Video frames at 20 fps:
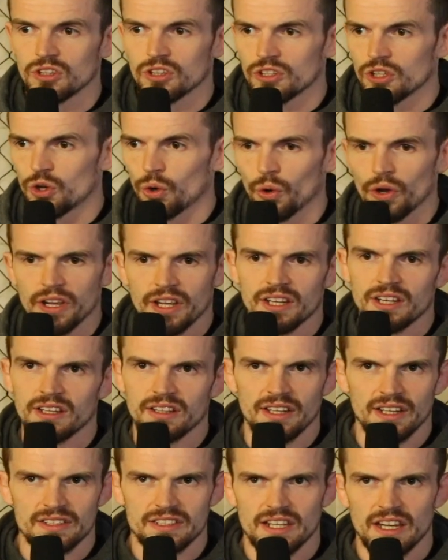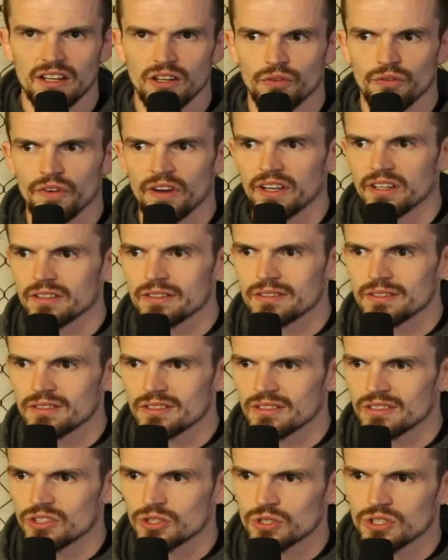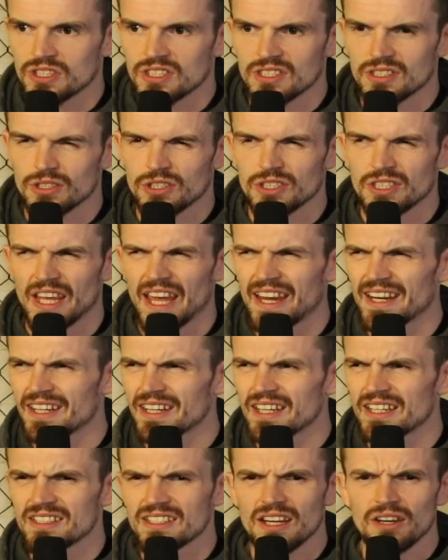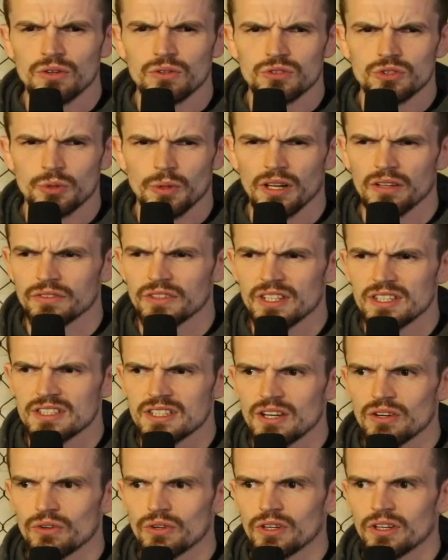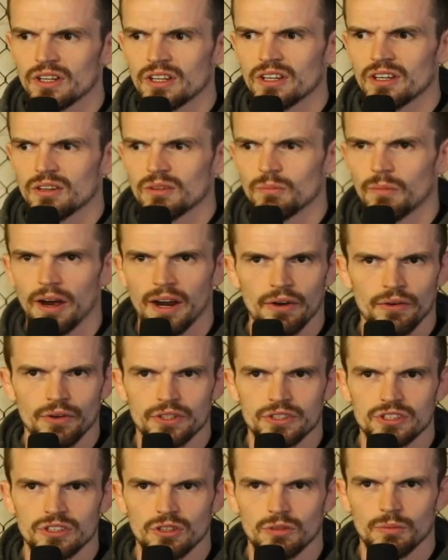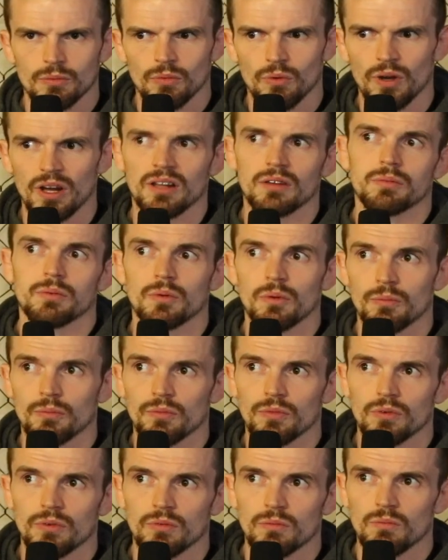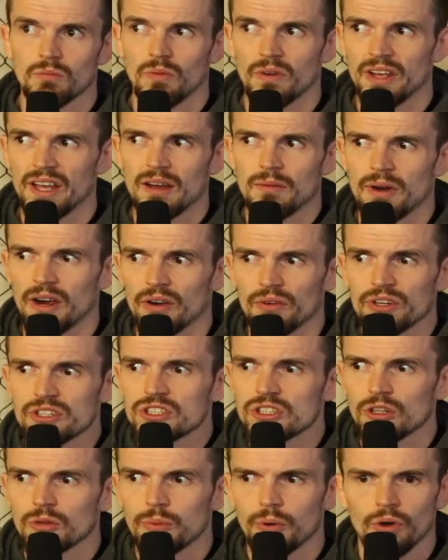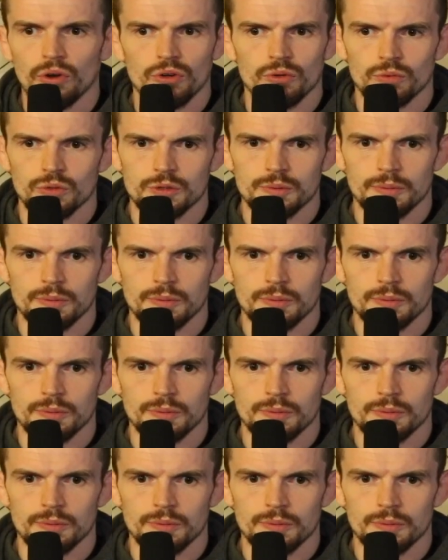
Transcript: going into that title fight, 10 days out, 12 days out, my original, my original opponent